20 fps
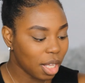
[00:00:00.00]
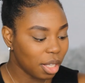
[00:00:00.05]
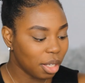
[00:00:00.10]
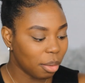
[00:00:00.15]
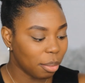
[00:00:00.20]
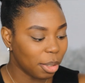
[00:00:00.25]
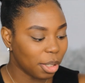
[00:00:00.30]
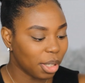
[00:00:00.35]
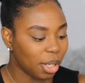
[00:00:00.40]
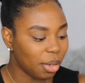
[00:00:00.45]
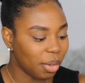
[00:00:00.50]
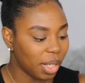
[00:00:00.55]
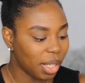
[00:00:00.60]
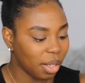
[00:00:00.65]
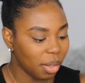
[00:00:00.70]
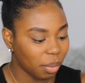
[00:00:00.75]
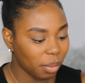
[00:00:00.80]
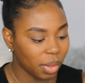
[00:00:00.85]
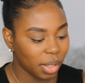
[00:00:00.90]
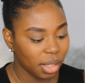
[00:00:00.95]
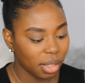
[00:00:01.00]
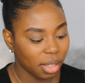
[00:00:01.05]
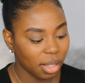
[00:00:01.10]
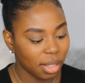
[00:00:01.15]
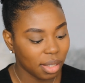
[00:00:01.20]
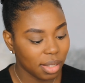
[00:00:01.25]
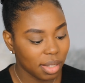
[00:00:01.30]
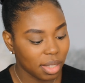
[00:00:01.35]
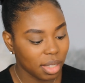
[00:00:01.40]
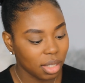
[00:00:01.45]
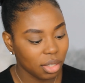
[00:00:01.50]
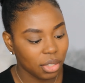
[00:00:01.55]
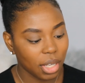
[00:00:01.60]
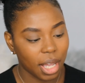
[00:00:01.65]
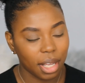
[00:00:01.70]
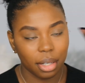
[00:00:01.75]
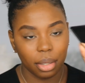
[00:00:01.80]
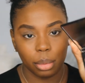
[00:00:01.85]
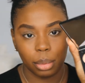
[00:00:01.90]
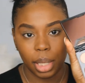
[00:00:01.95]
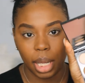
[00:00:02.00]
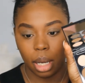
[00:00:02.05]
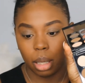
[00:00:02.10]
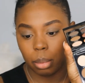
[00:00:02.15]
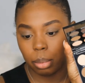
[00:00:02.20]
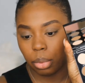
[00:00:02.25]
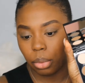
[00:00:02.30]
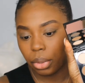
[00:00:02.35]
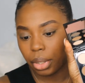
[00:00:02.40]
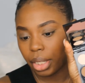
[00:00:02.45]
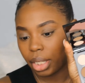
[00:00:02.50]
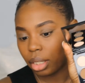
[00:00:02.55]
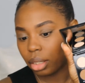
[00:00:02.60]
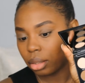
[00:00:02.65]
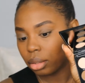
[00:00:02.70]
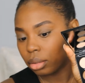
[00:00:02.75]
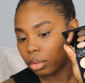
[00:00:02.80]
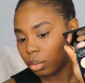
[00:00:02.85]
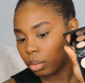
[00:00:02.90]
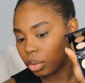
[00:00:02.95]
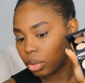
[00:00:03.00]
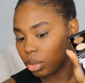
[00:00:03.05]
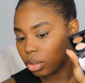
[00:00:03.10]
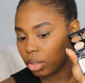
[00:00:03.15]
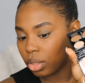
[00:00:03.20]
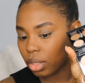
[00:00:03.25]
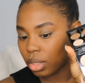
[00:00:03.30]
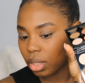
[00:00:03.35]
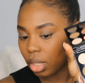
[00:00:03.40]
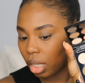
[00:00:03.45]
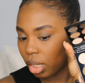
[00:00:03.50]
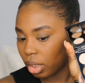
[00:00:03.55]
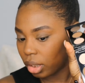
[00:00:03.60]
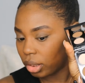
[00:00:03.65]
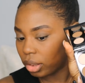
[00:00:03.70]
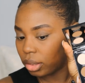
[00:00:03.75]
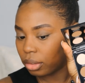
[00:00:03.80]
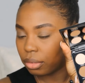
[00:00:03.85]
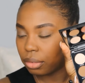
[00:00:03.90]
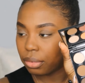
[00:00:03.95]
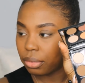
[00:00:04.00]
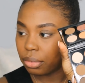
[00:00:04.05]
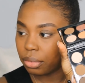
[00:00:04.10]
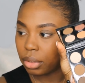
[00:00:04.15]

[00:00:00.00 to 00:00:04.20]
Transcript: The color I'm gonna go in with is the shadow Now Boarding, which is this kind of